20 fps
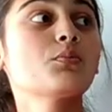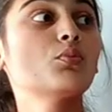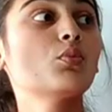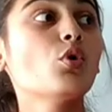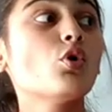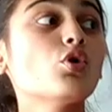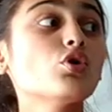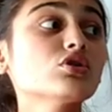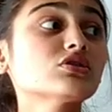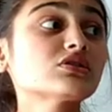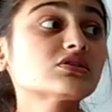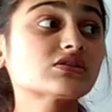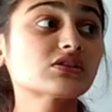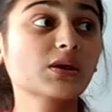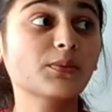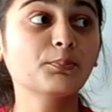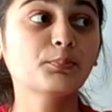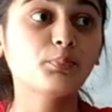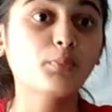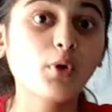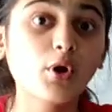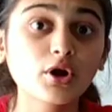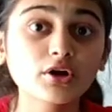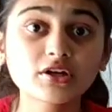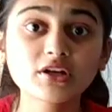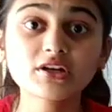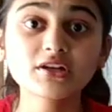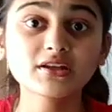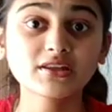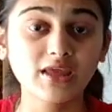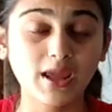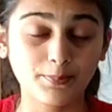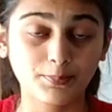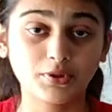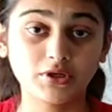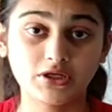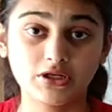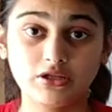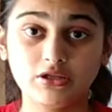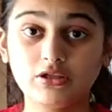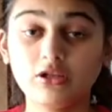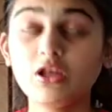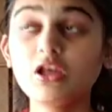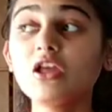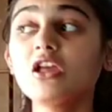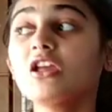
most important capital.